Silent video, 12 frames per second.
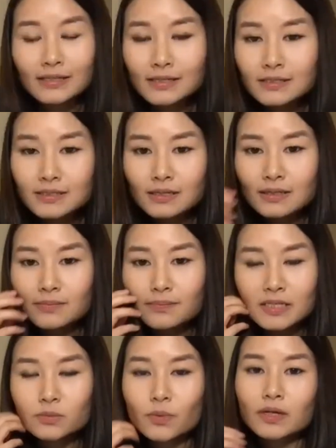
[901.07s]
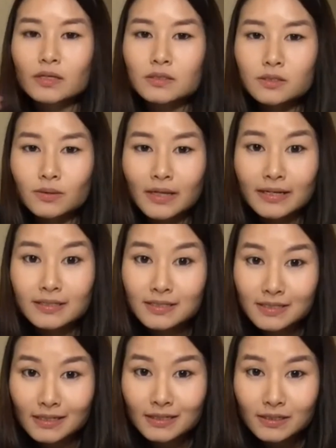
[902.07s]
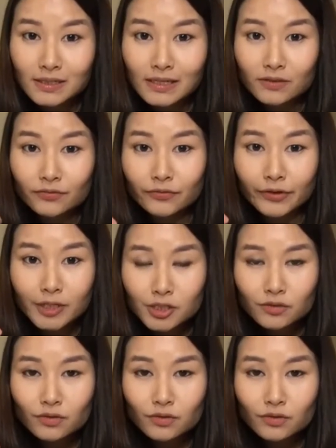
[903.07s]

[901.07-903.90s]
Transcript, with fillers: is the best way is to let it sit in the fridge